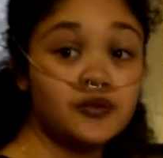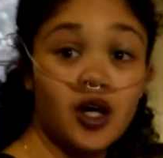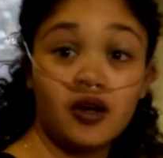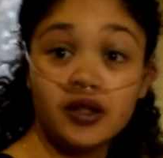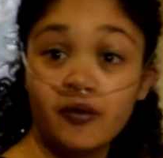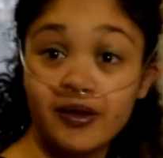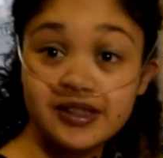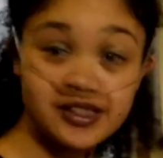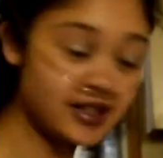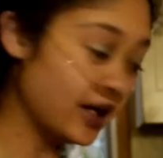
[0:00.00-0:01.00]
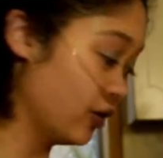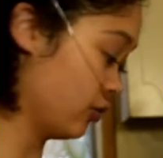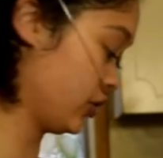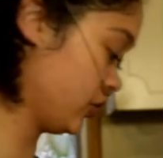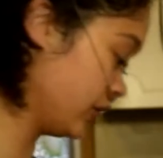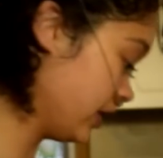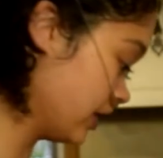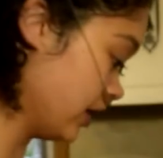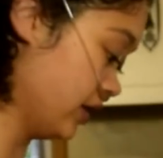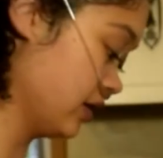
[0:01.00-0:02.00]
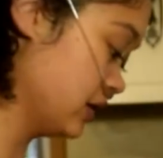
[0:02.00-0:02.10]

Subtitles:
Only one cell. We're doing good.